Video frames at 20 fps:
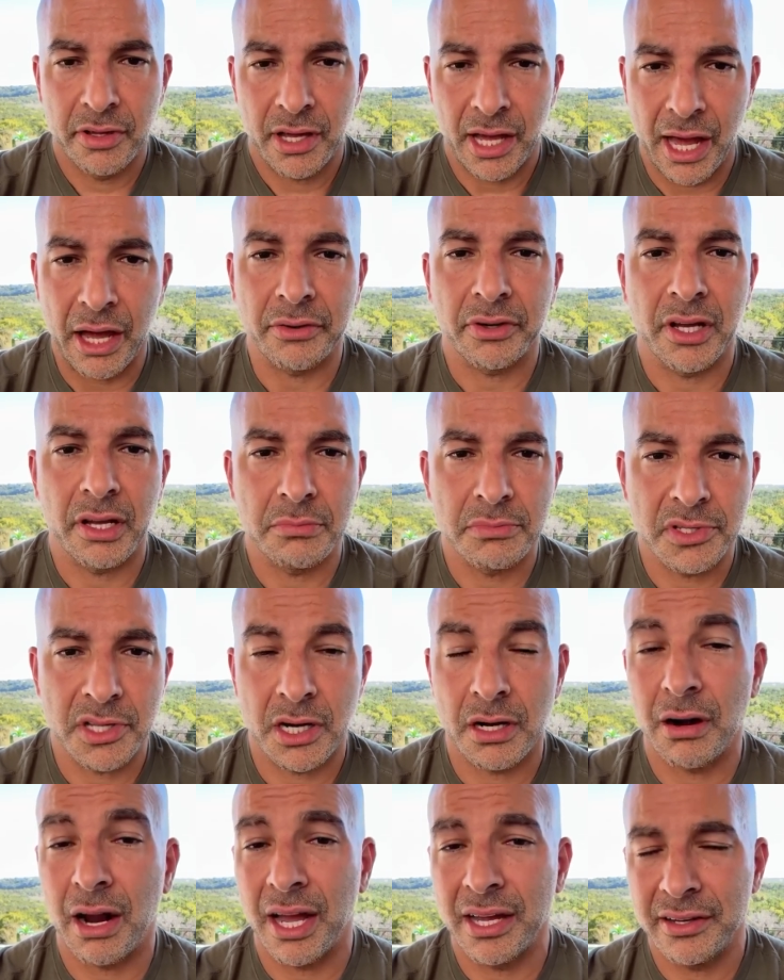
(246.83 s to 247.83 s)
outcomes that
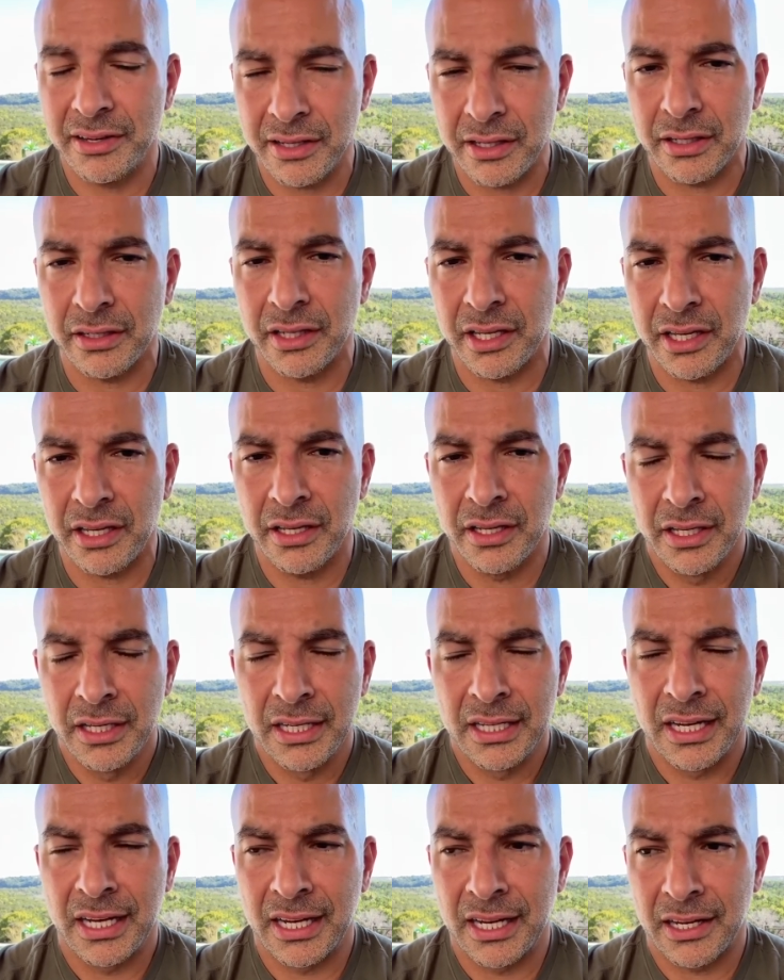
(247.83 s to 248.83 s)
are ideally
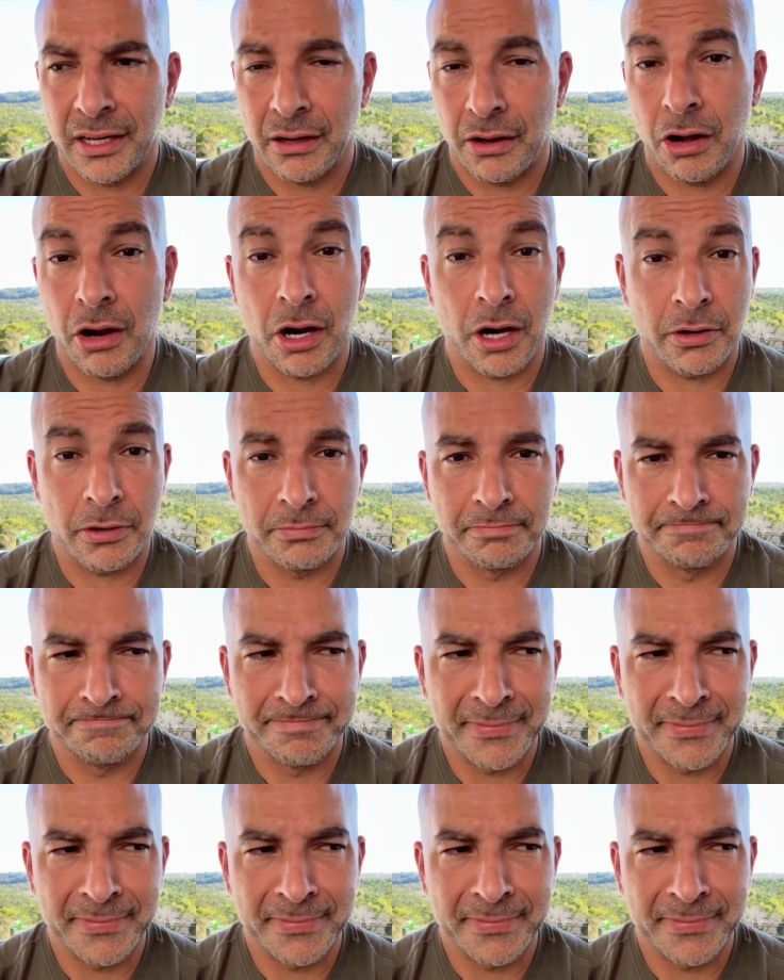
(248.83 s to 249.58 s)
uh, hard.